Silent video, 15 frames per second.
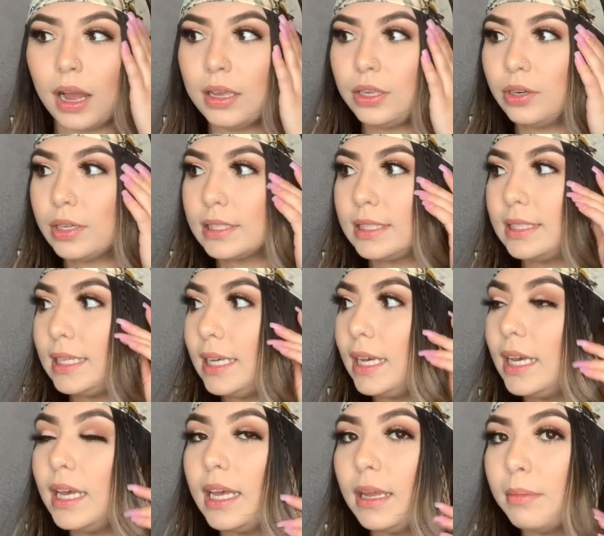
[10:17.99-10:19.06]
You could see
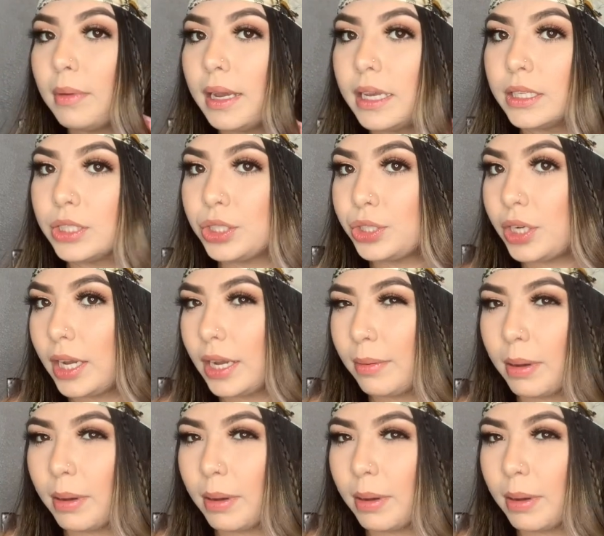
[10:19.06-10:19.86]
it in my Instagram.